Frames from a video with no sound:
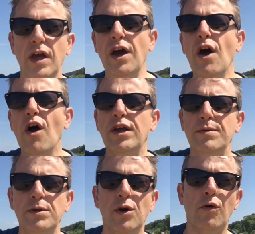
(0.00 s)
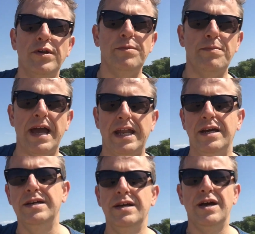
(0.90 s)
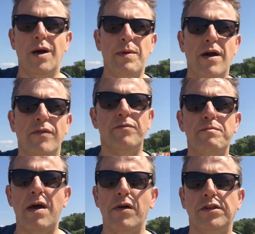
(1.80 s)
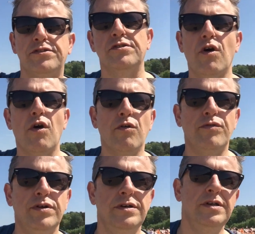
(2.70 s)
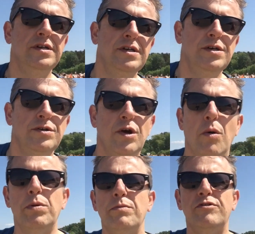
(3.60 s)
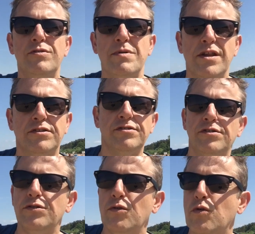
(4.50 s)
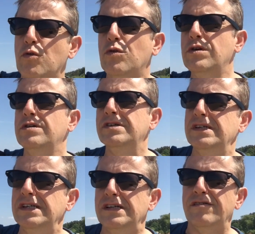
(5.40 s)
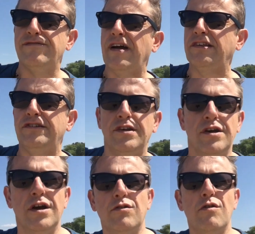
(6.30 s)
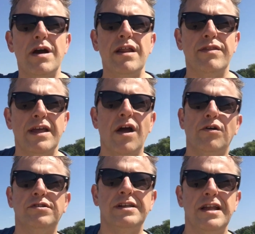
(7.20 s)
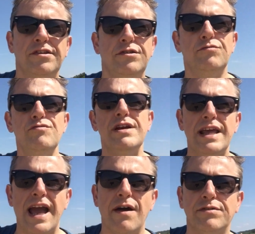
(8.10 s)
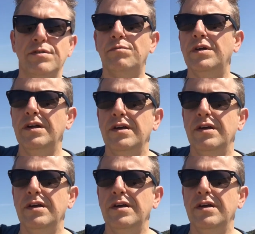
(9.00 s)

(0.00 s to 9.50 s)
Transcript: an argument or a debate about the merits of complementary medicine or fascia or anything else unless you really have some